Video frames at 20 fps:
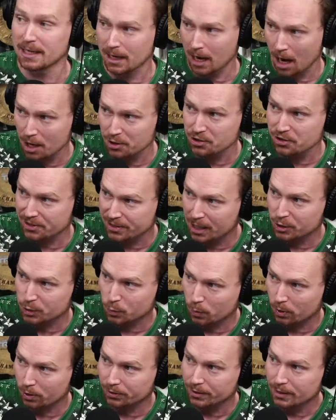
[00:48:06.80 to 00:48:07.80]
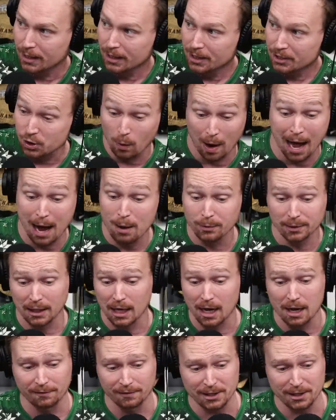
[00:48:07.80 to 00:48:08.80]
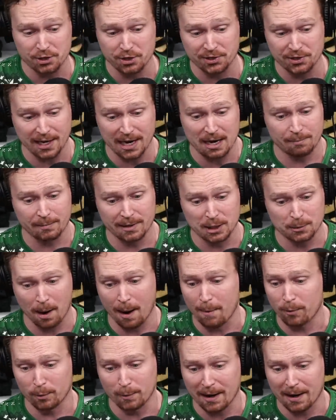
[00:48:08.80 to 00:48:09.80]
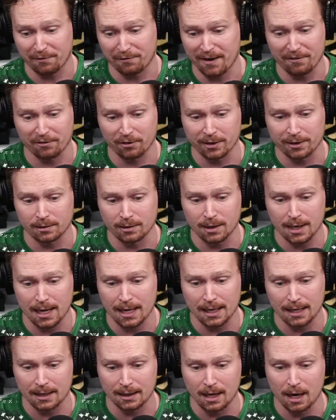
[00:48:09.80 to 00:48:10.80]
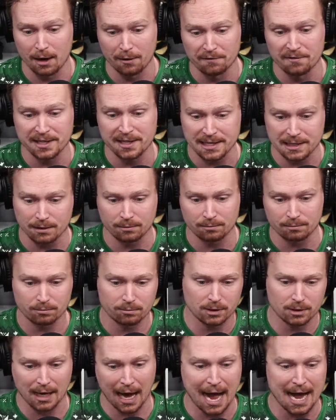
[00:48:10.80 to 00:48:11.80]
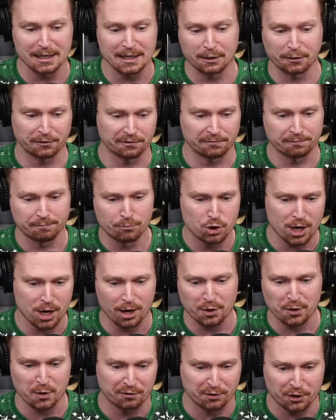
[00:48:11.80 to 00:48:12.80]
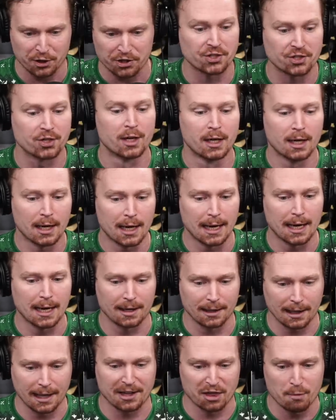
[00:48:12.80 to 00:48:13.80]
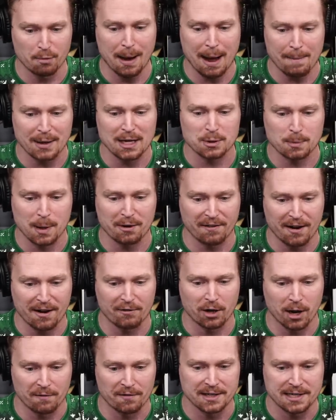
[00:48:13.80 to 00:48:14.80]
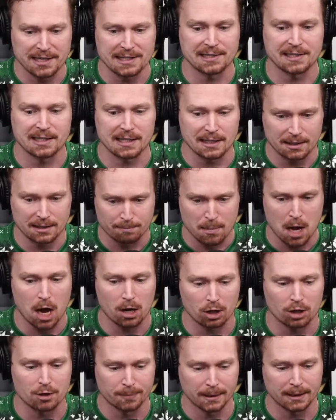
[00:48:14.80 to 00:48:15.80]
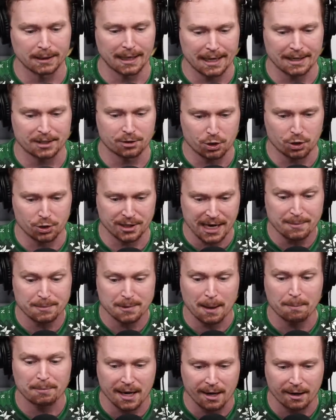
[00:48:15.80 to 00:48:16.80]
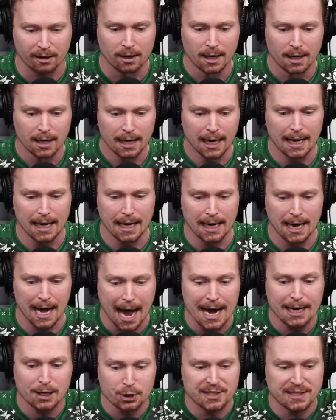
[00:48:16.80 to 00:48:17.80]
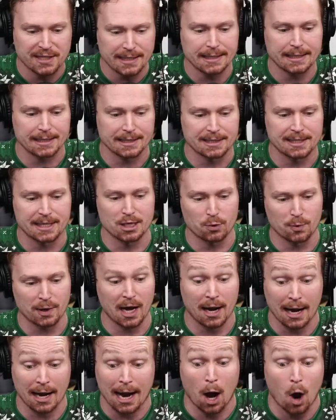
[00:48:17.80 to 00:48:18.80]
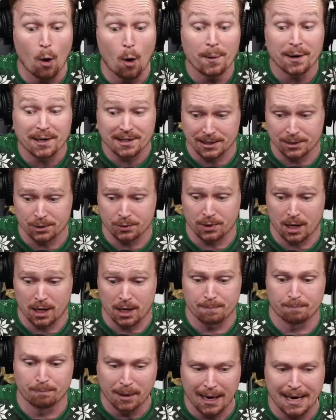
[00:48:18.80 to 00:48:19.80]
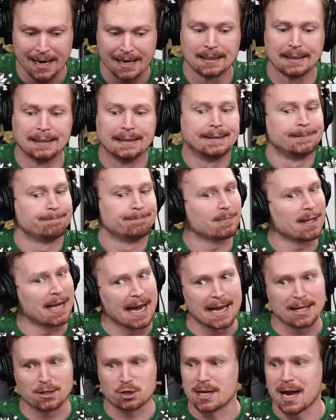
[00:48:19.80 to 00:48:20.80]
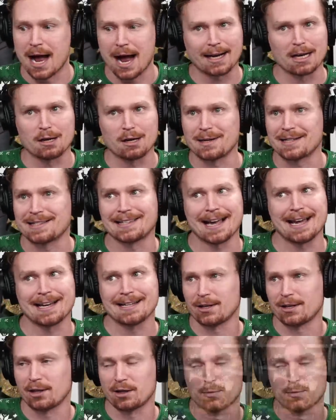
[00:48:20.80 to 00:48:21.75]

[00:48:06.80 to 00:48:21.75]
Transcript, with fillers: conscious Elseworld. So I would love, like Shazam is probably my favorite uh, of the kind of shared universe. Uh, like the Batman's my favorite of the D C modern, but like Shazam's up there. Yeah. Uh, I could see it continuing on. I hope it continues on, but it's not going to be said until the